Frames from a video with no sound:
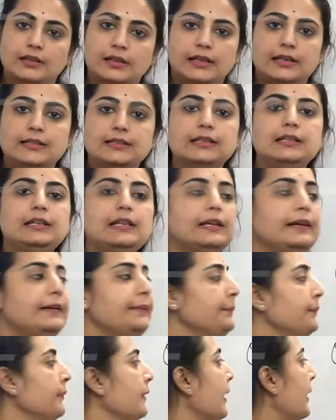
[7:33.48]
Is it
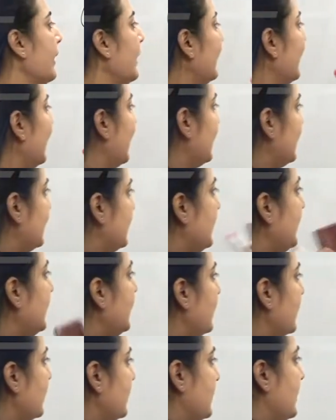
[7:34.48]
clear? Let's
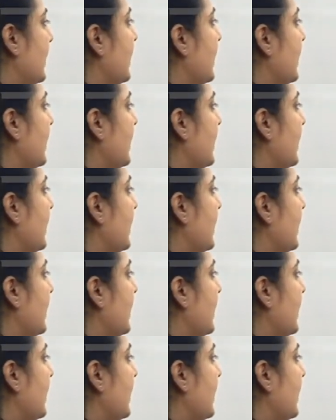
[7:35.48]
see this